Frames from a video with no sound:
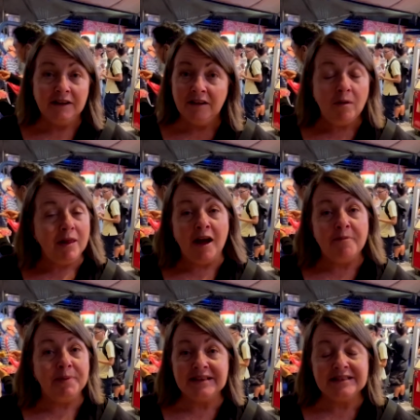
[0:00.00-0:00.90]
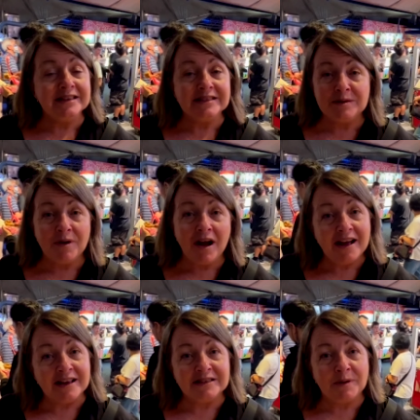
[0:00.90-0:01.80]
Well, I'm pleasantly
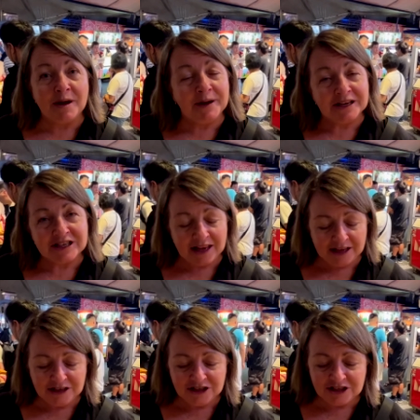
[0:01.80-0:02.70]
surprised by my challenge.